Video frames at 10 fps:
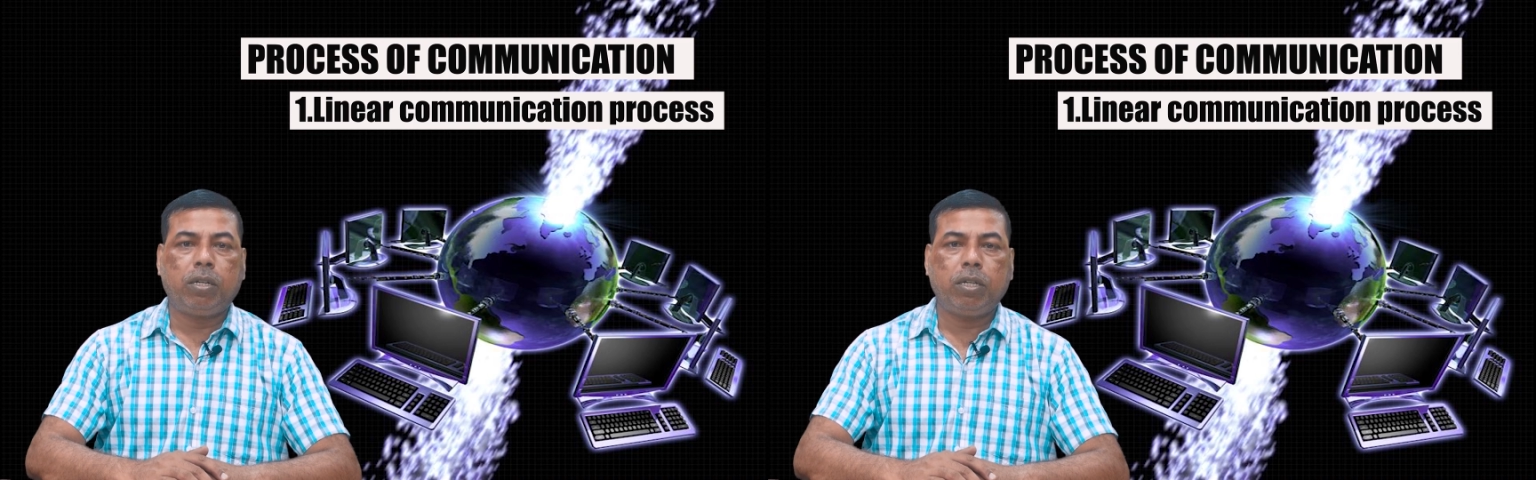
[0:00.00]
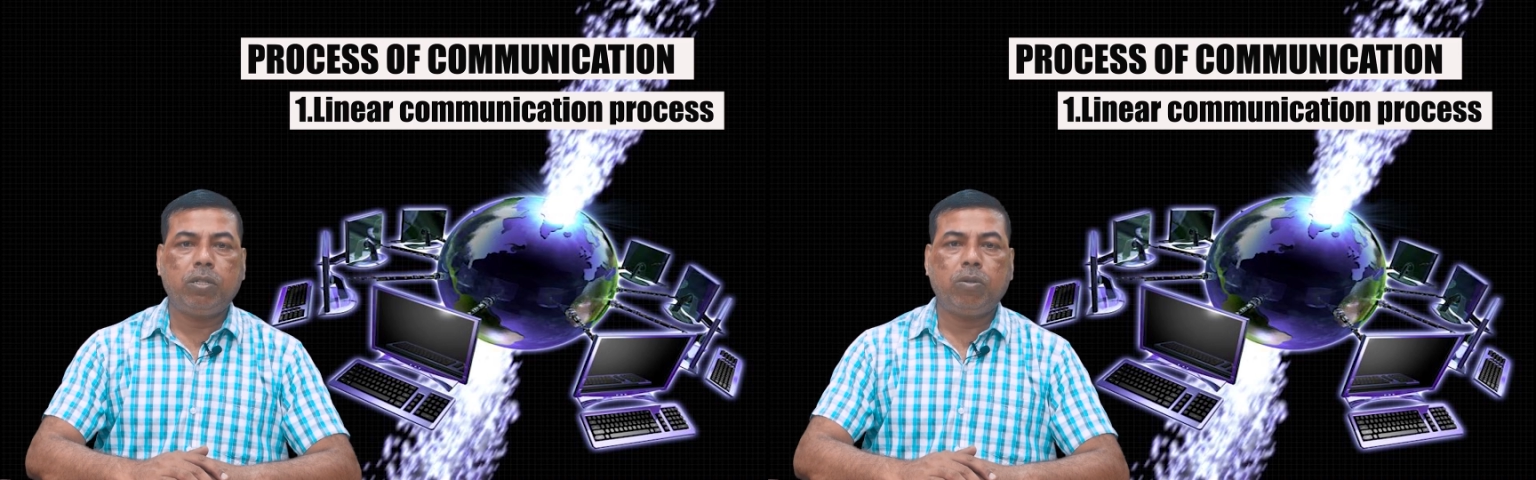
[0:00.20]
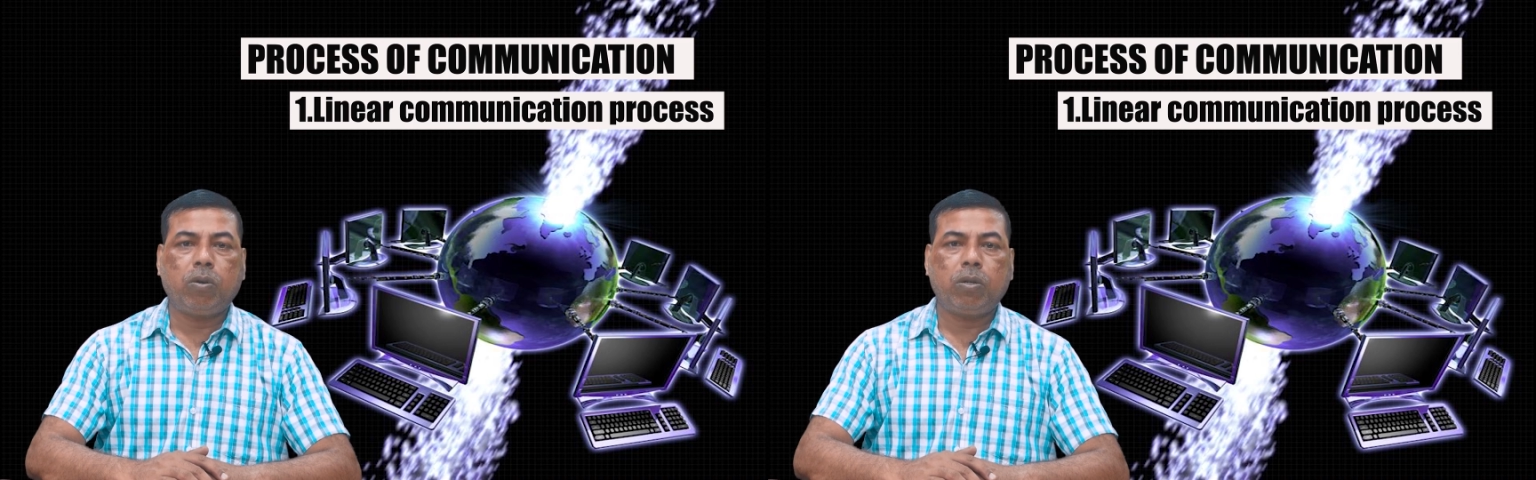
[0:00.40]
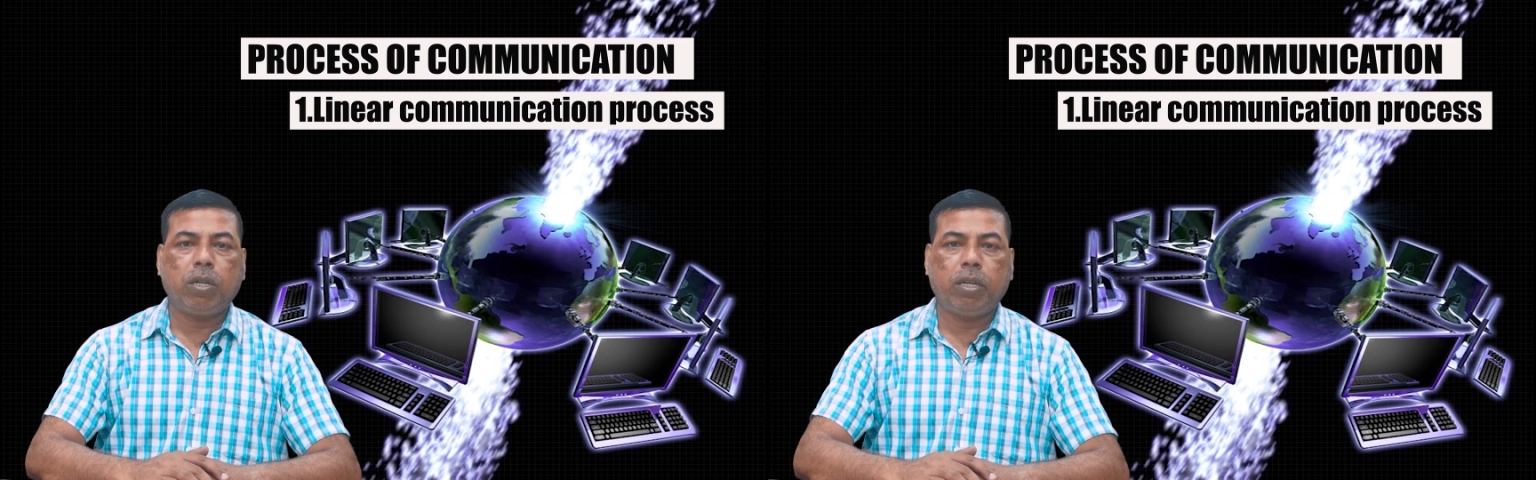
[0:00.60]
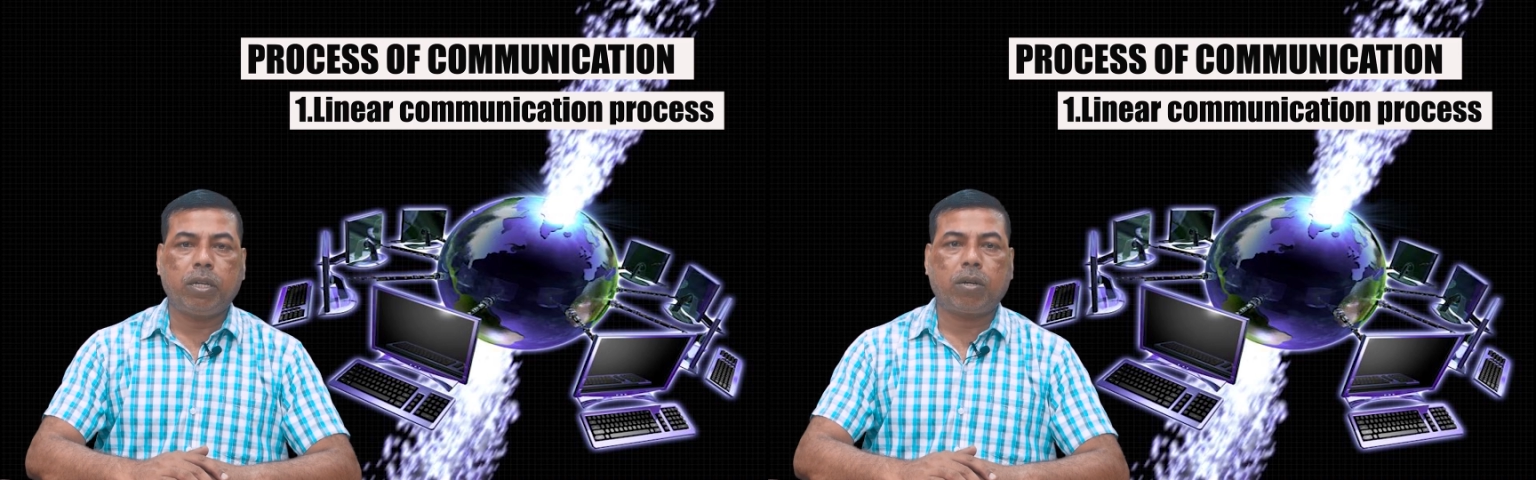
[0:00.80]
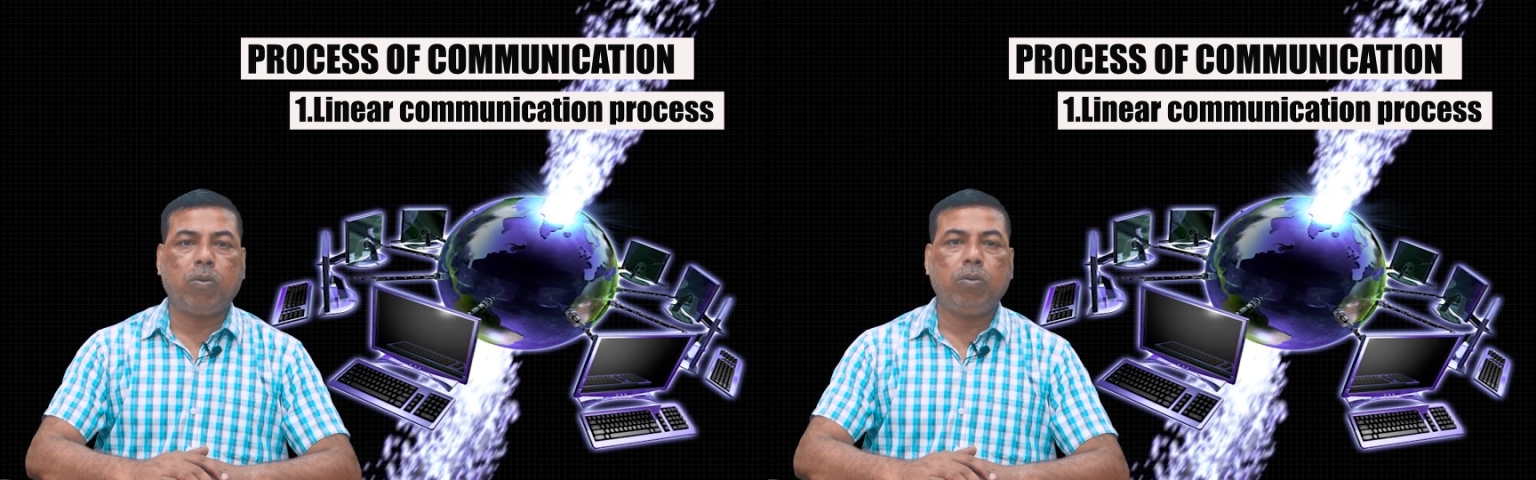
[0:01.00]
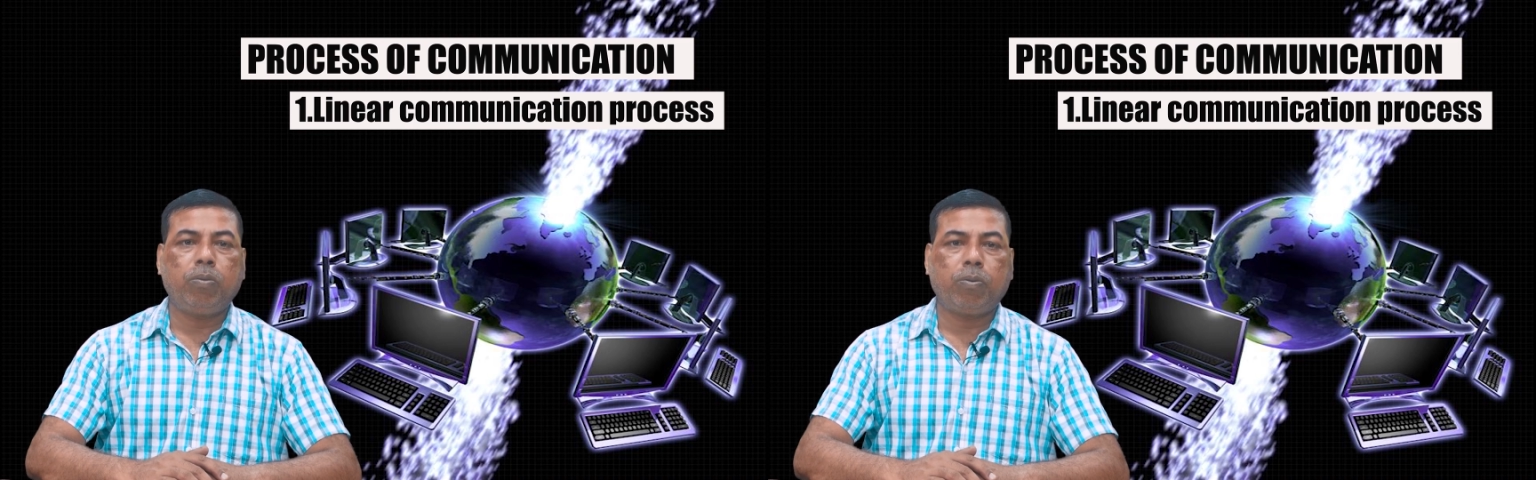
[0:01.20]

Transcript: does not account